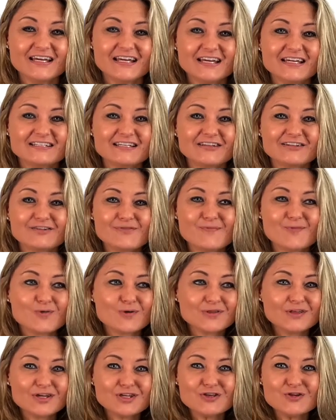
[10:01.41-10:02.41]
Is that the more
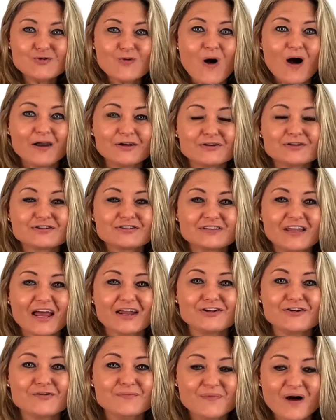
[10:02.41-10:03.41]
that you
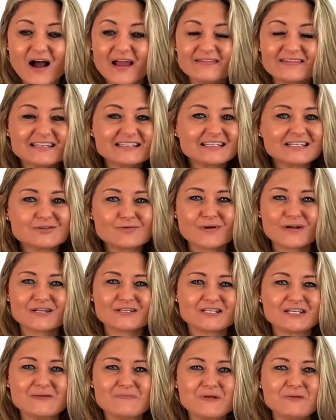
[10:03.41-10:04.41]
understand your mind, this is what I
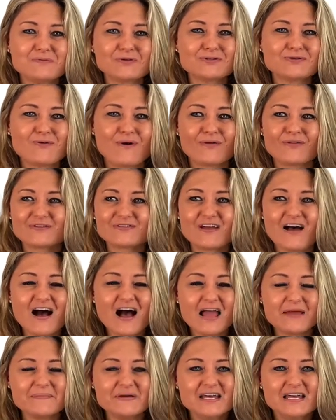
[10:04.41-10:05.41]
see people do all the
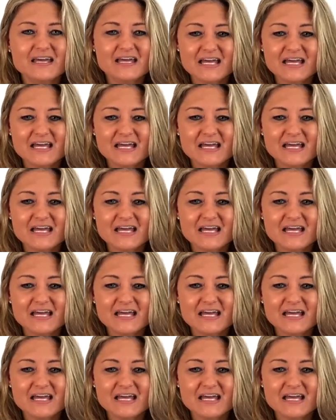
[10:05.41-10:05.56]
time,